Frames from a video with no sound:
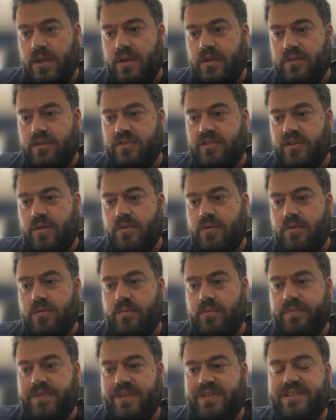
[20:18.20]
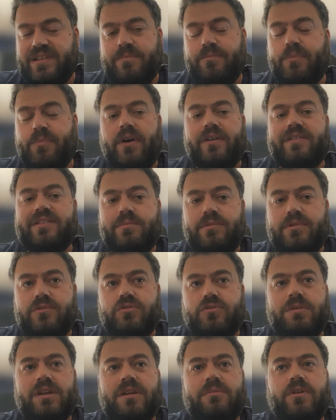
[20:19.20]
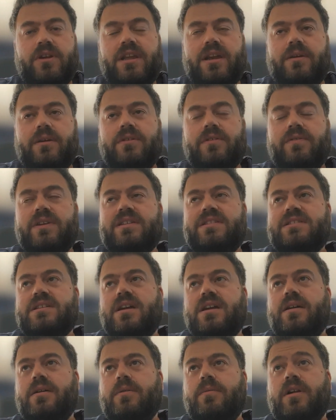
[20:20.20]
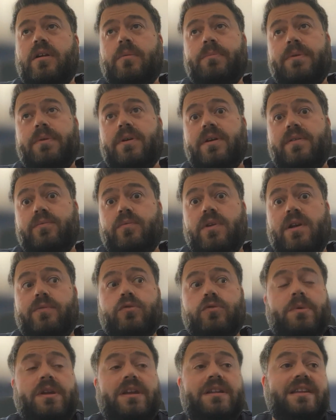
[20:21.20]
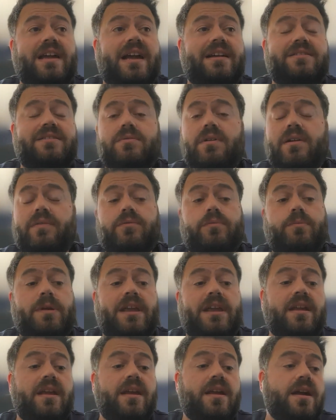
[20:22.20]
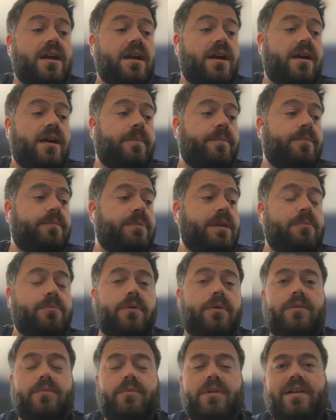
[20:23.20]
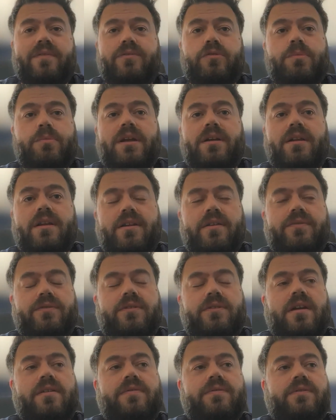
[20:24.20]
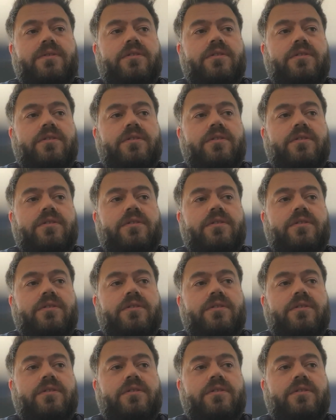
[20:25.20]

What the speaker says: So it's impossible to make money out of it. We have to pay tax, we have to pay people, we have to pay a lot of stuff.